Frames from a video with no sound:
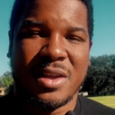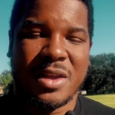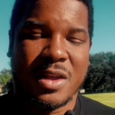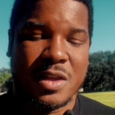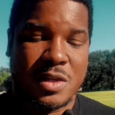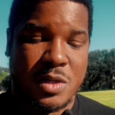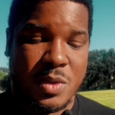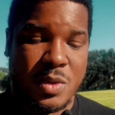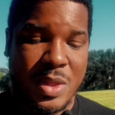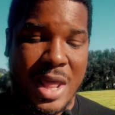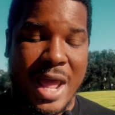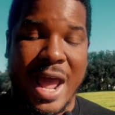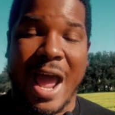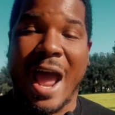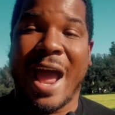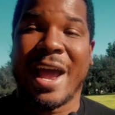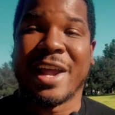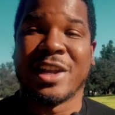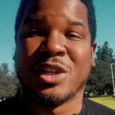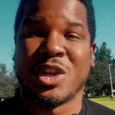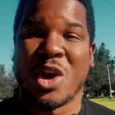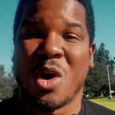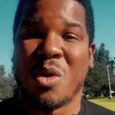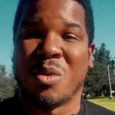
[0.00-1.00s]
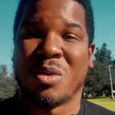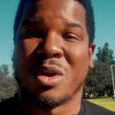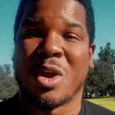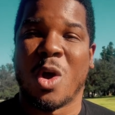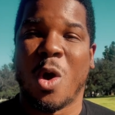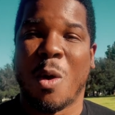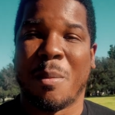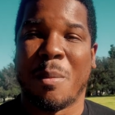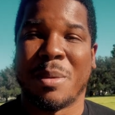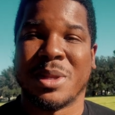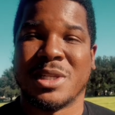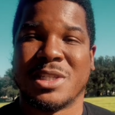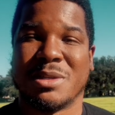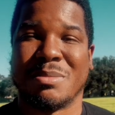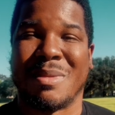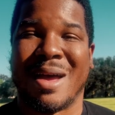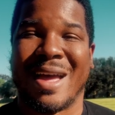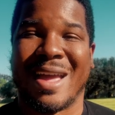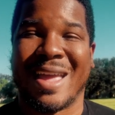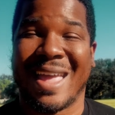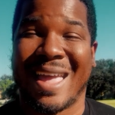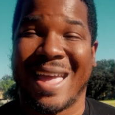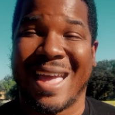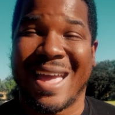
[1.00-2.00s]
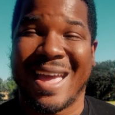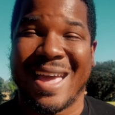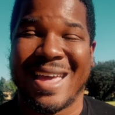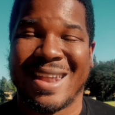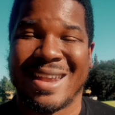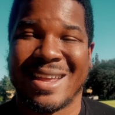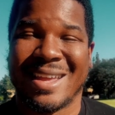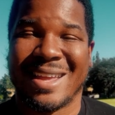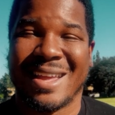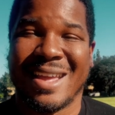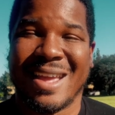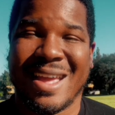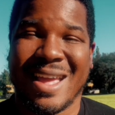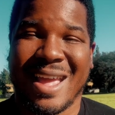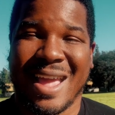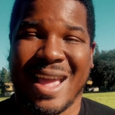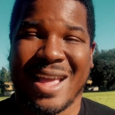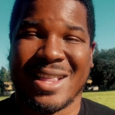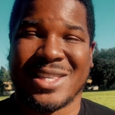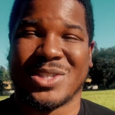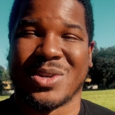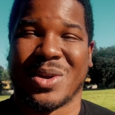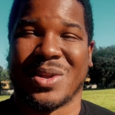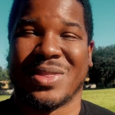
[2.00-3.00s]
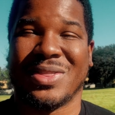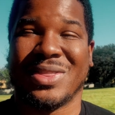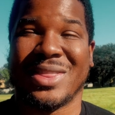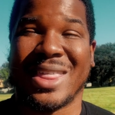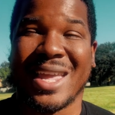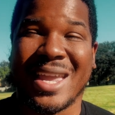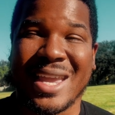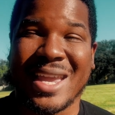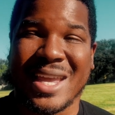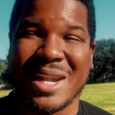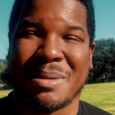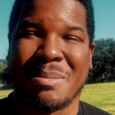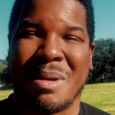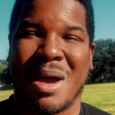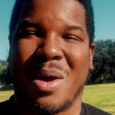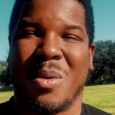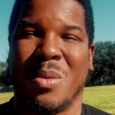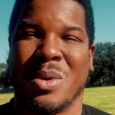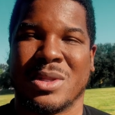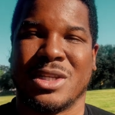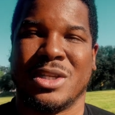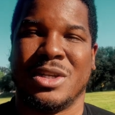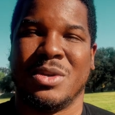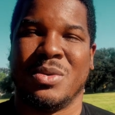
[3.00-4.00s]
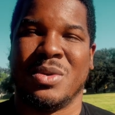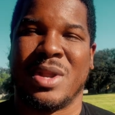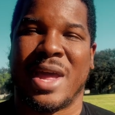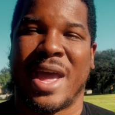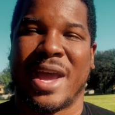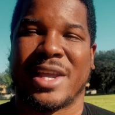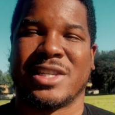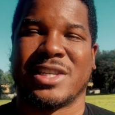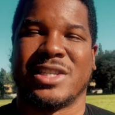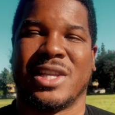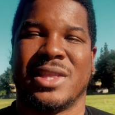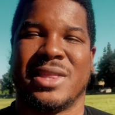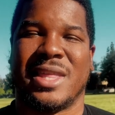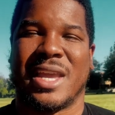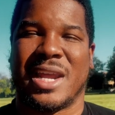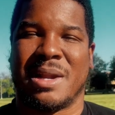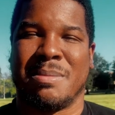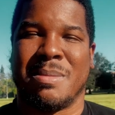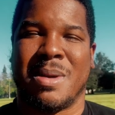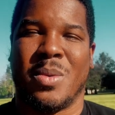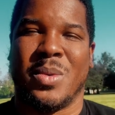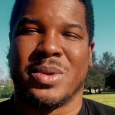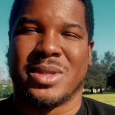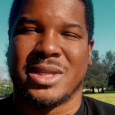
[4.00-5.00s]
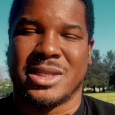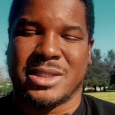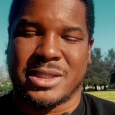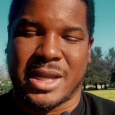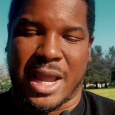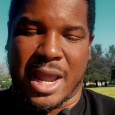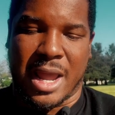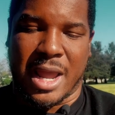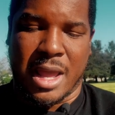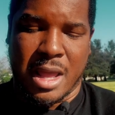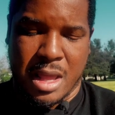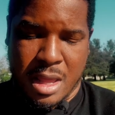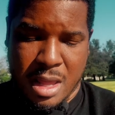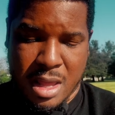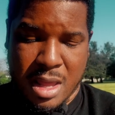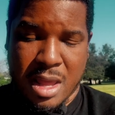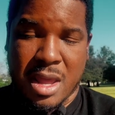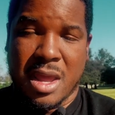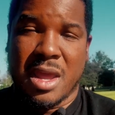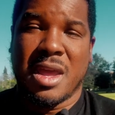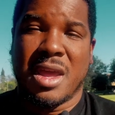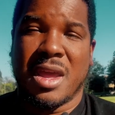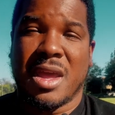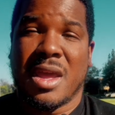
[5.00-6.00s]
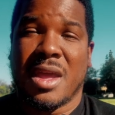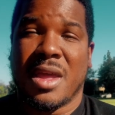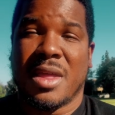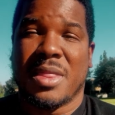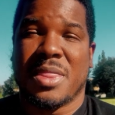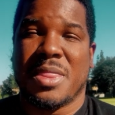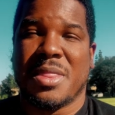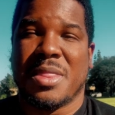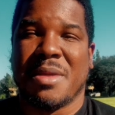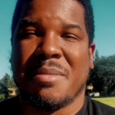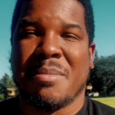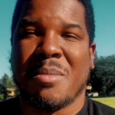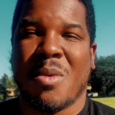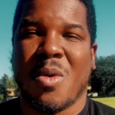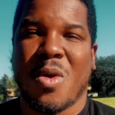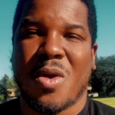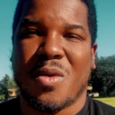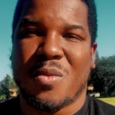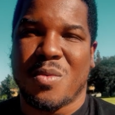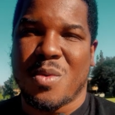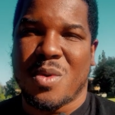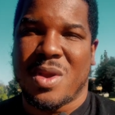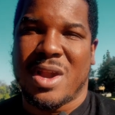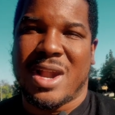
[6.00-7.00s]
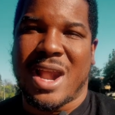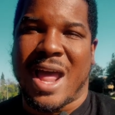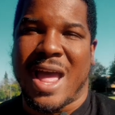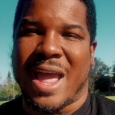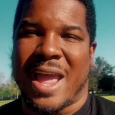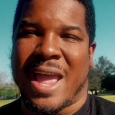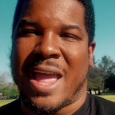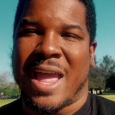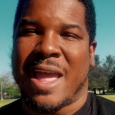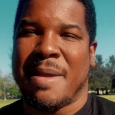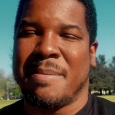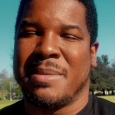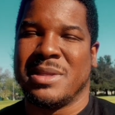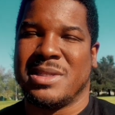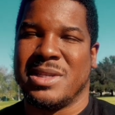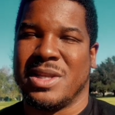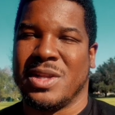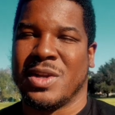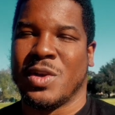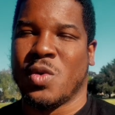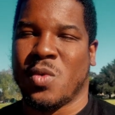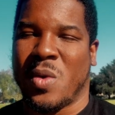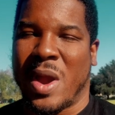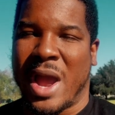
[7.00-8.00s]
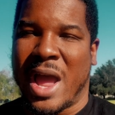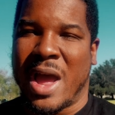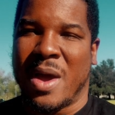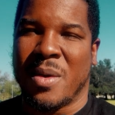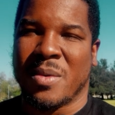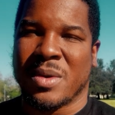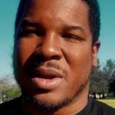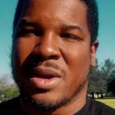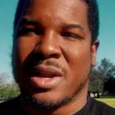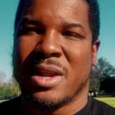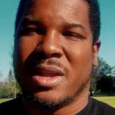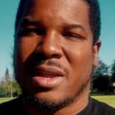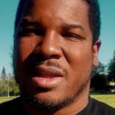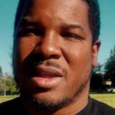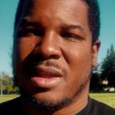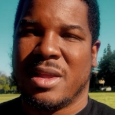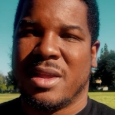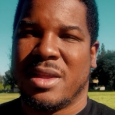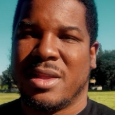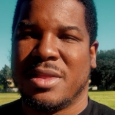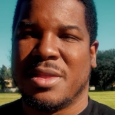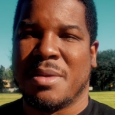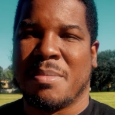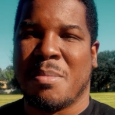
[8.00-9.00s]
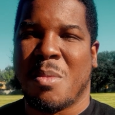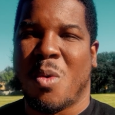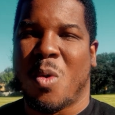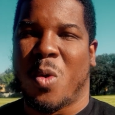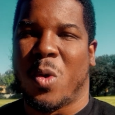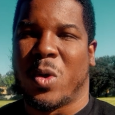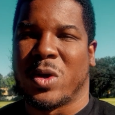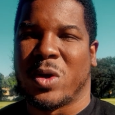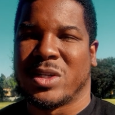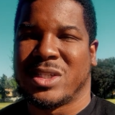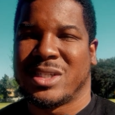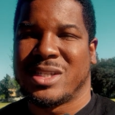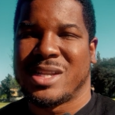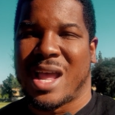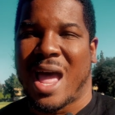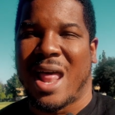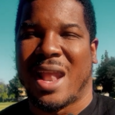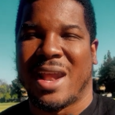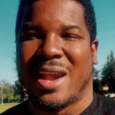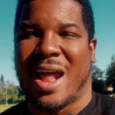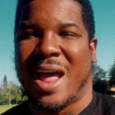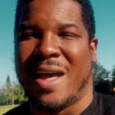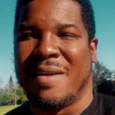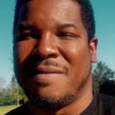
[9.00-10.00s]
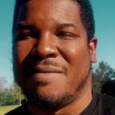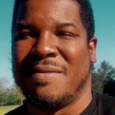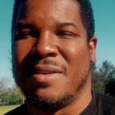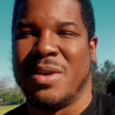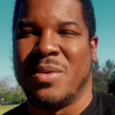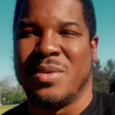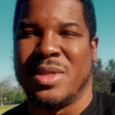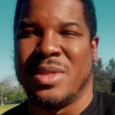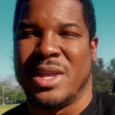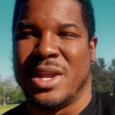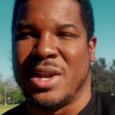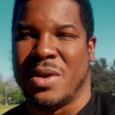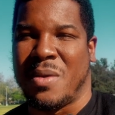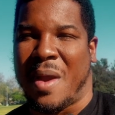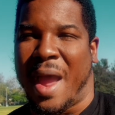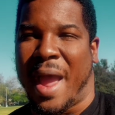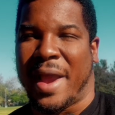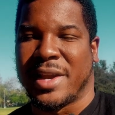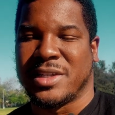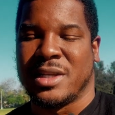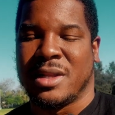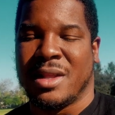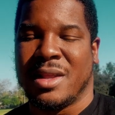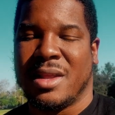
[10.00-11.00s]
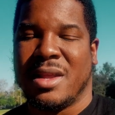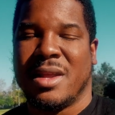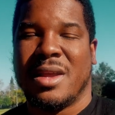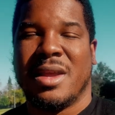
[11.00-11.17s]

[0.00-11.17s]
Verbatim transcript: so that I don't go up into my head and start thinking about what to do next and thinking about what to say. The more rooted I am into the ground, the more solid I feel in the interaction.